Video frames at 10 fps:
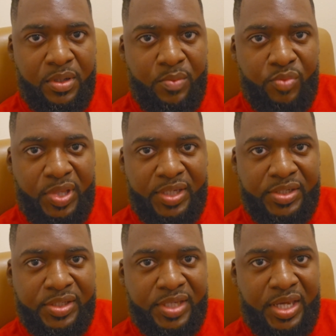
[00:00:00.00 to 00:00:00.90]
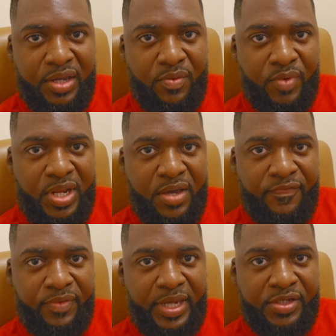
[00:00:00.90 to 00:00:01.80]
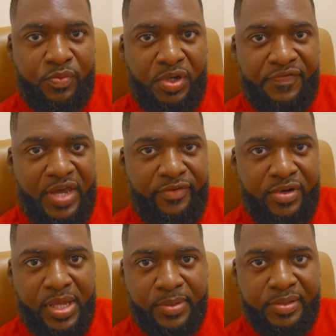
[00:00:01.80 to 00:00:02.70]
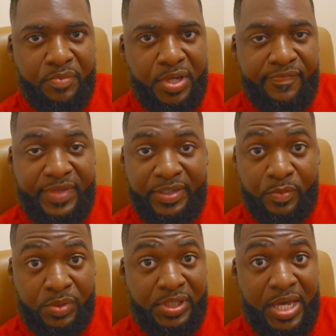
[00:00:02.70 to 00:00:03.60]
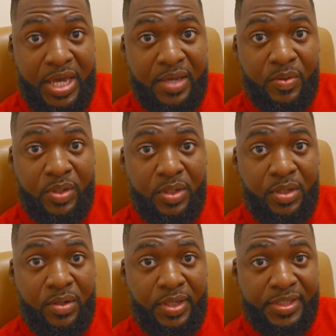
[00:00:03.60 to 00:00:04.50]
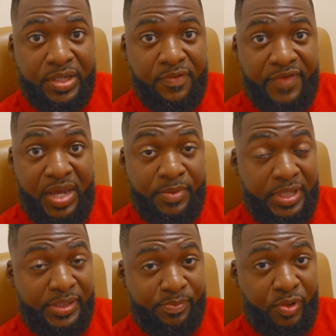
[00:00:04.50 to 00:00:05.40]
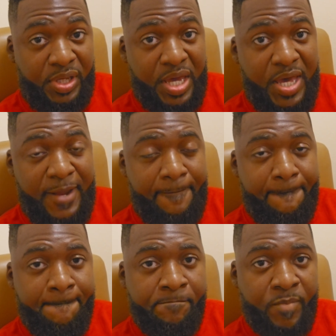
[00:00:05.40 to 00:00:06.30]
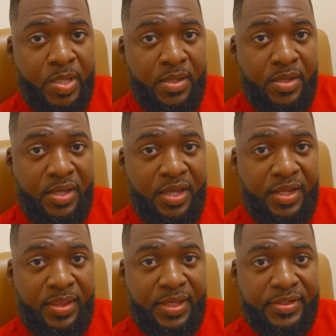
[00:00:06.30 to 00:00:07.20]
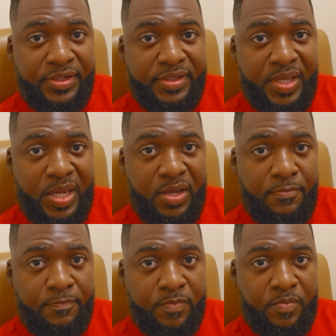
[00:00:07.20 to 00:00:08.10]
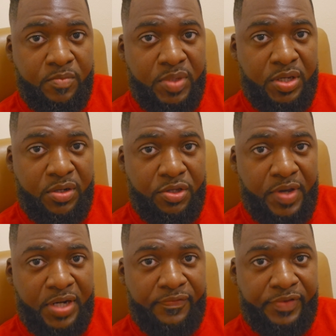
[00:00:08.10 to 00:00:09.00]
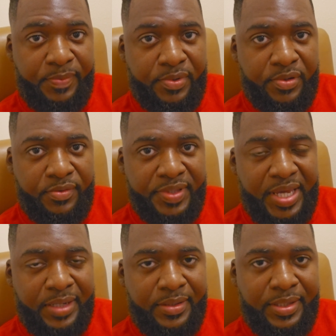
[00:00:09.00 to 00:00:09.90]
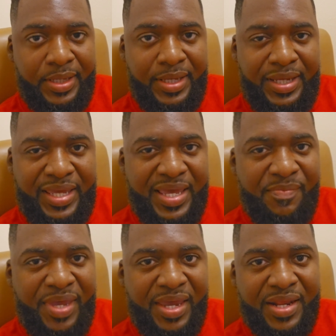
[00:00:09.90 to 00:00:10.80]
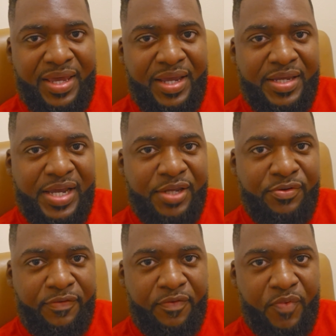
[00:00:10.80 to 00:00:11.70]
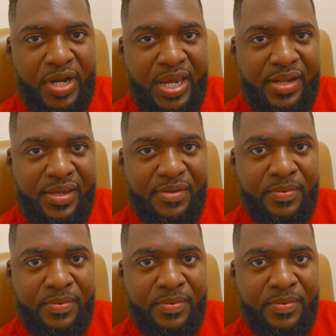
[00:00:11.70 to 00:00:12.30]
Let's just say it can rent out for like $2,500 a month. That's really high. A single family, that's pretty high. And then let's just say, you got a flipper who's like, yeah, man, I could do it for 180.